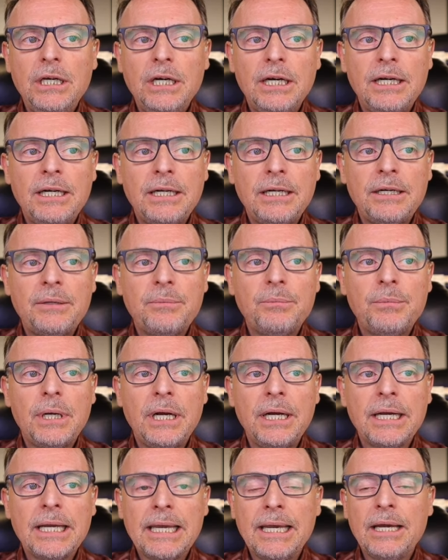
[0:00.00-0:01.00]

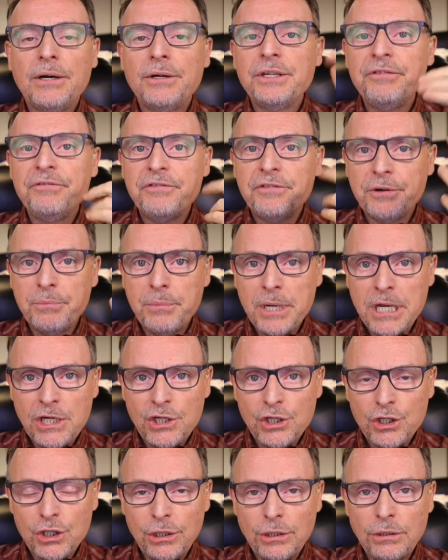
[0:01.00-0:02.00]
account
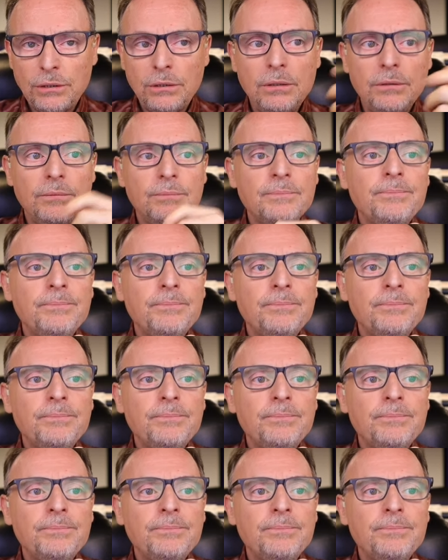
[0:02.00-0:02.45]
information,